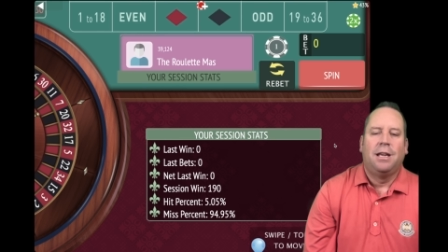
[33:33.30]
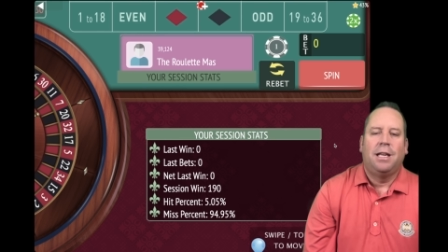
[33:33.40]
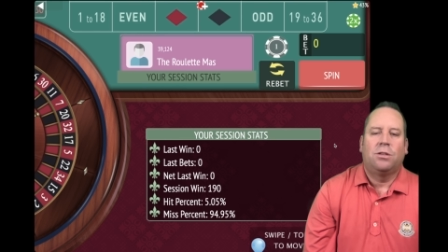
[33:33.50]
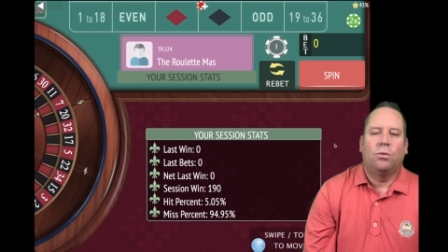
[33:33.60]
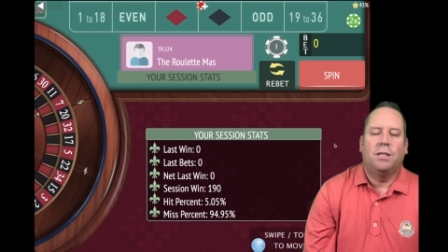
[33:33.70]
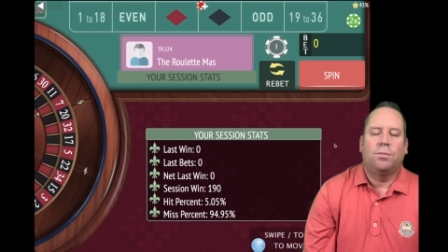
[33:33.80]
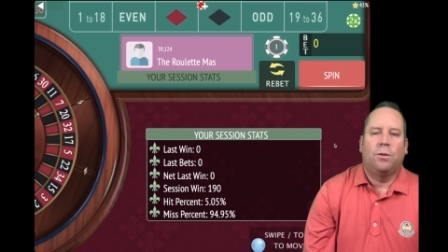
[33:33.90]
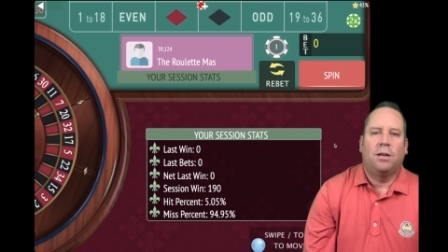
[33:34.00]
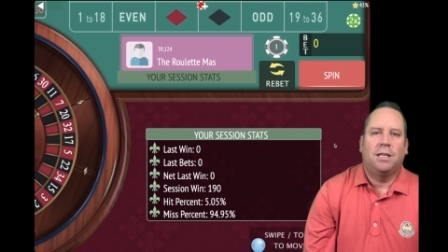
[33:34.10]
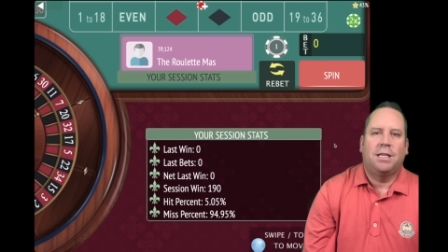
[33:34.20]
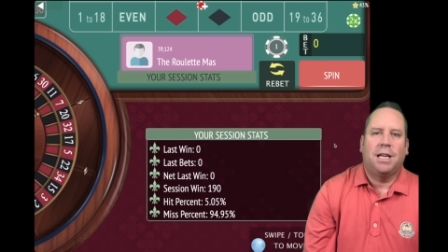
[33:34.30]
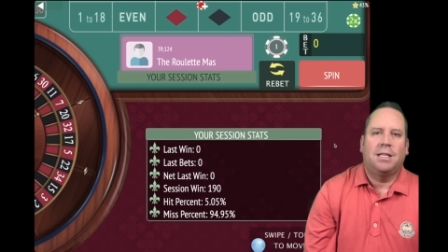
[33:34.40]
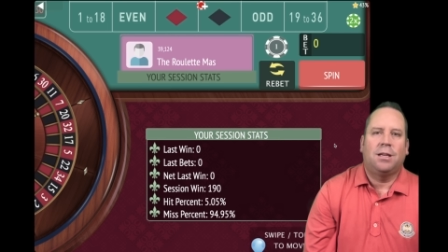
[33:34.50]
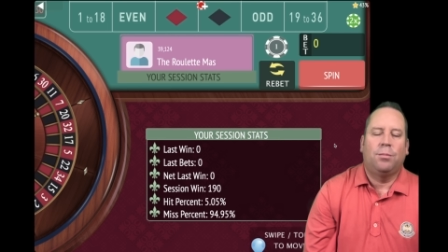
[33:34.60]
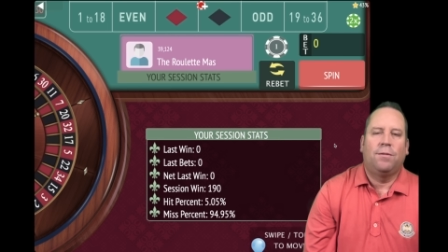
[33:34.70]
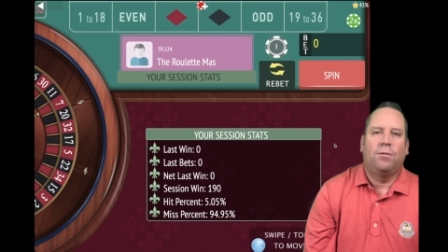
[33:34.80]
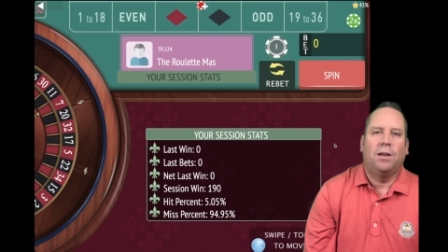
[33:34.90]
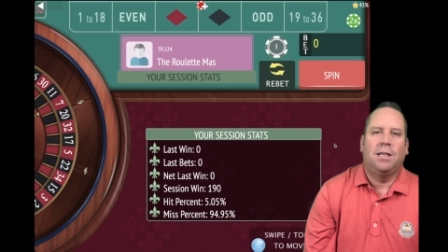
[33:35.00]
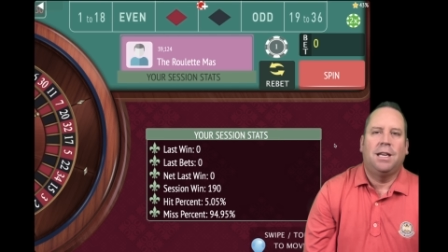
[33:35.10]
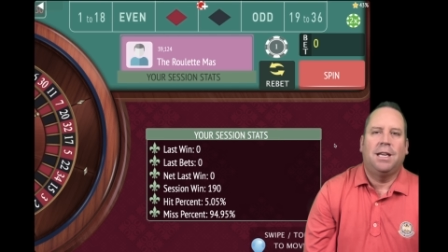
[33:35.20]
It's always smart to test it before
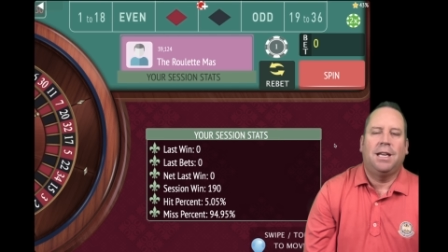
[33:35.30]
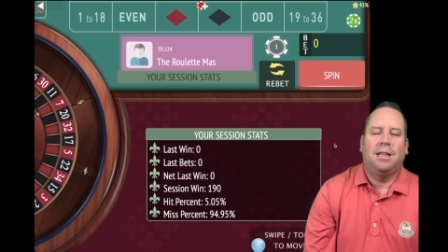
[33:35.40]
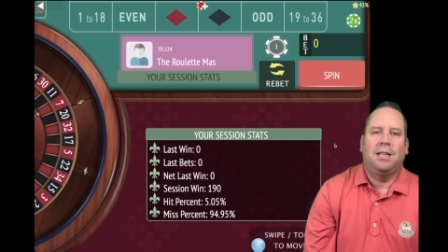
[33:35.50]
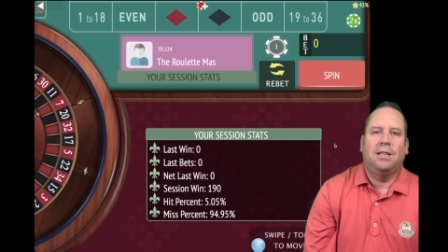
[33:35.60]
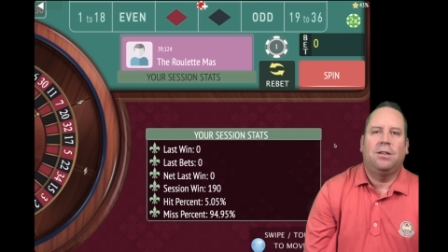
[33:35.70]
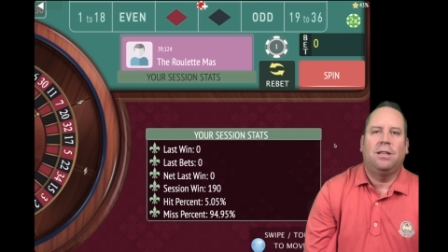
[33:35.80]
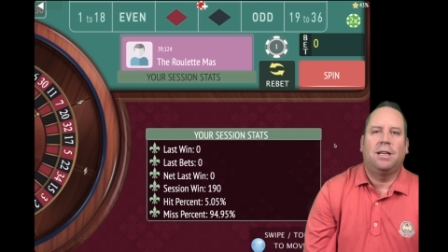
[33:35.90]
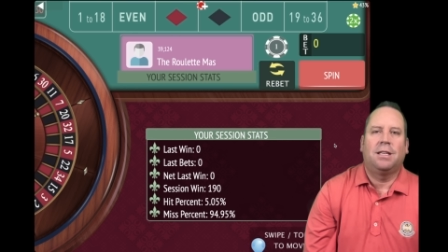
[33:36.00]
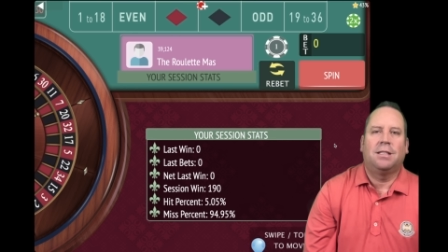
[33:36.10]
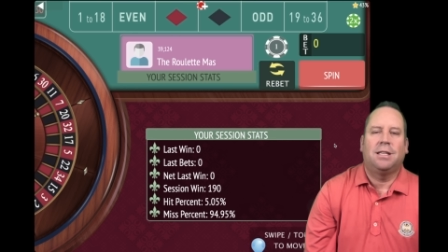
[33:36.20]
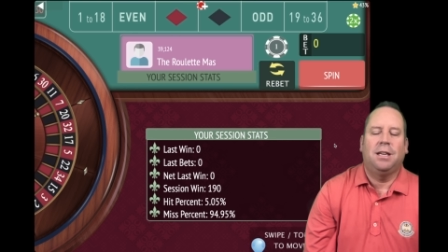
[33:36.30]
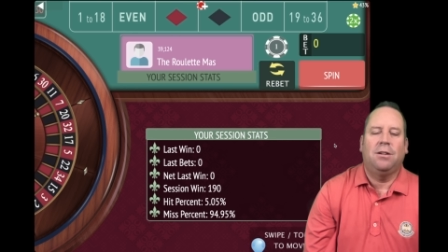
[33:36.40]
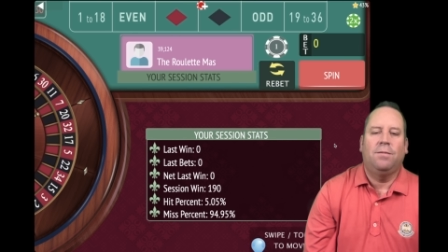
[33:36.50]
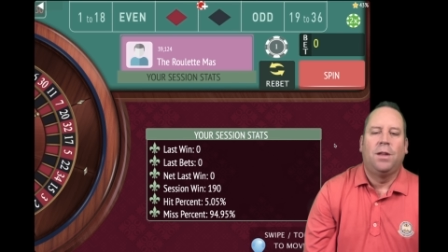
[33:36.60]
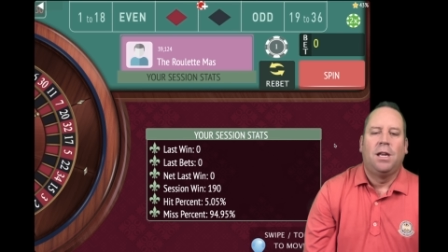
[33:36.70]
you take anything to the casino.